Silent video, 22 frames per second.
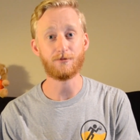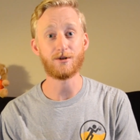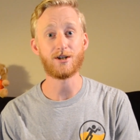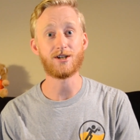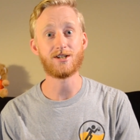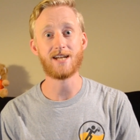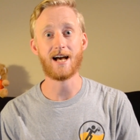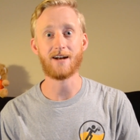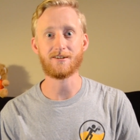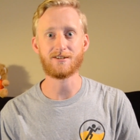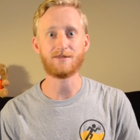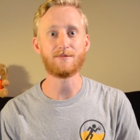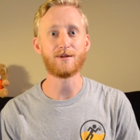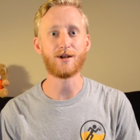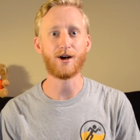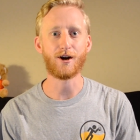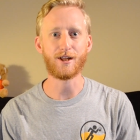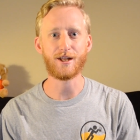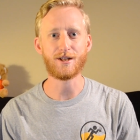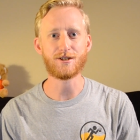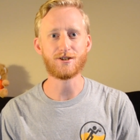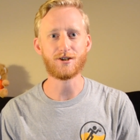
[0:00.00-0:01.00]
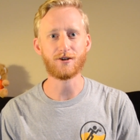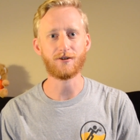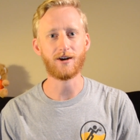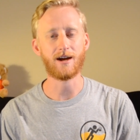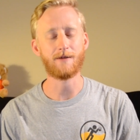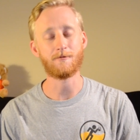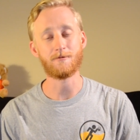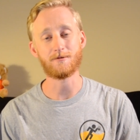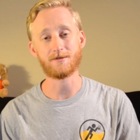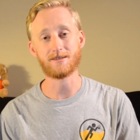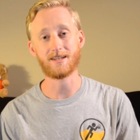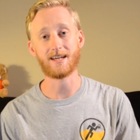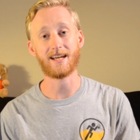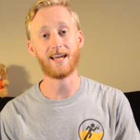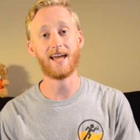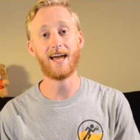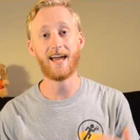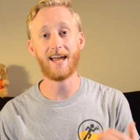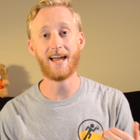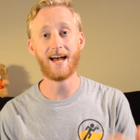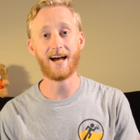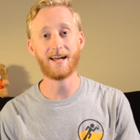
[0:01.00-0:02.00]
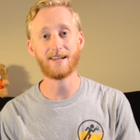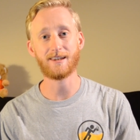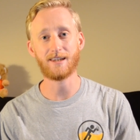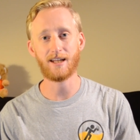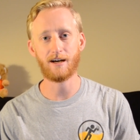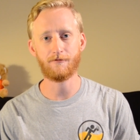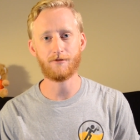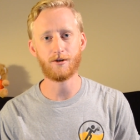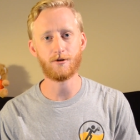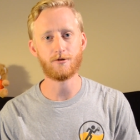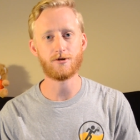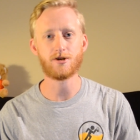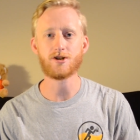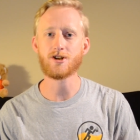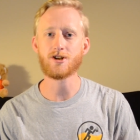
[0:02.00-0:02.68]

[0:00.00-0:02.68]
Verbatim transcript: reached out to me on Instagram and was like, hey, I love those